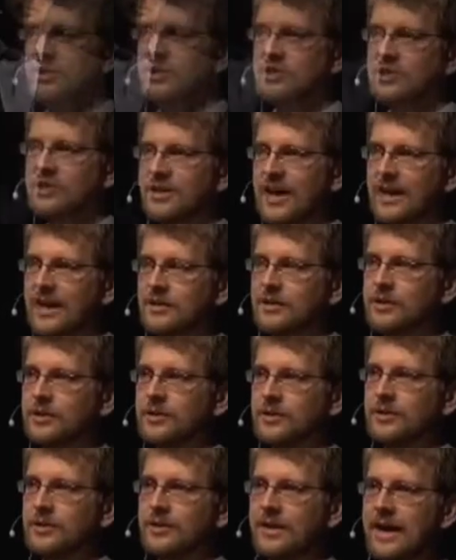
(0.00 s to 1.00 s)

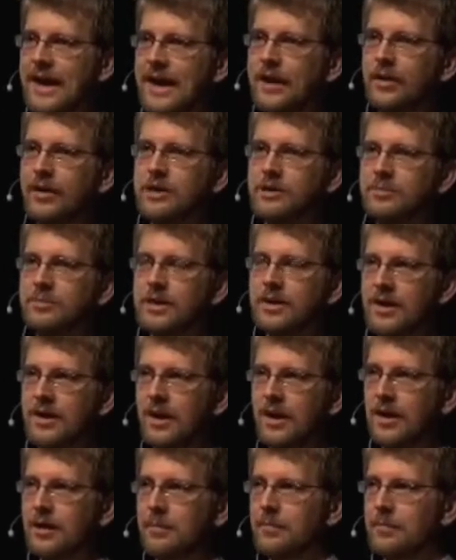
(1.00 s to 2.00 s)
Success now has
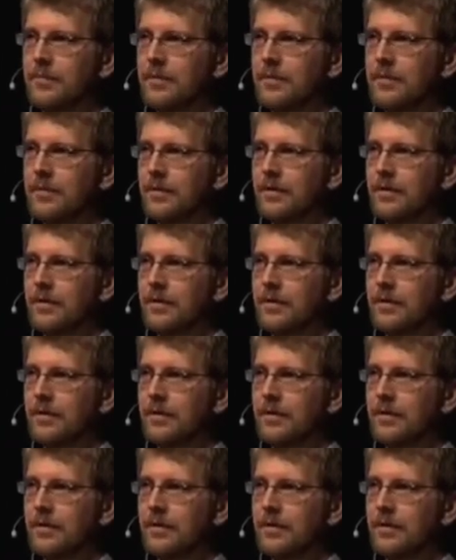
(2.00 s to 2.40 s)
become